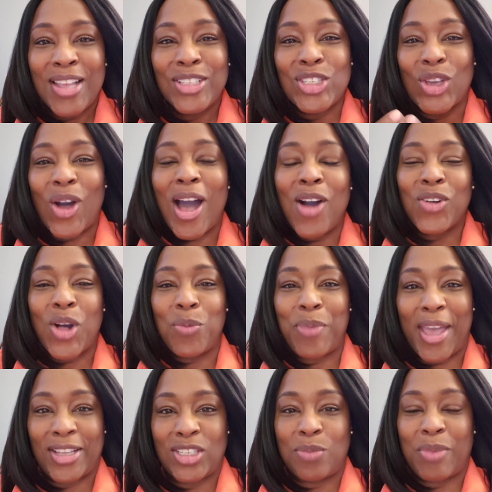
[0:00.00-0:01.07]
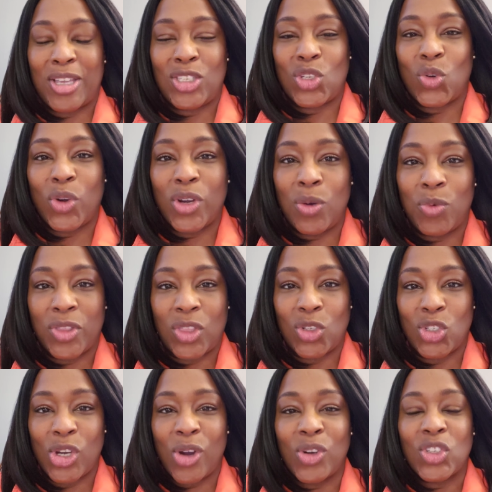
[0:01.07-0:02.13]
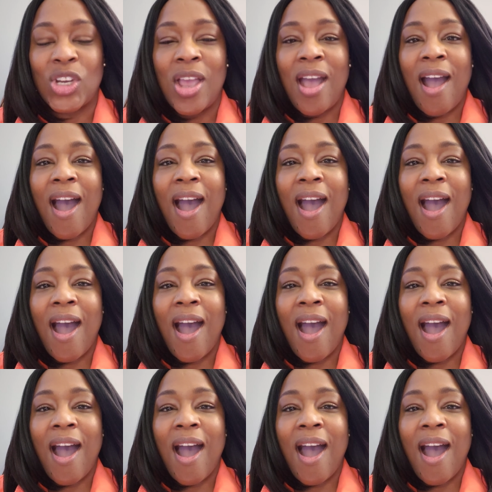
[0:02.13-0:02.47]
So I'll go back to my story with the church.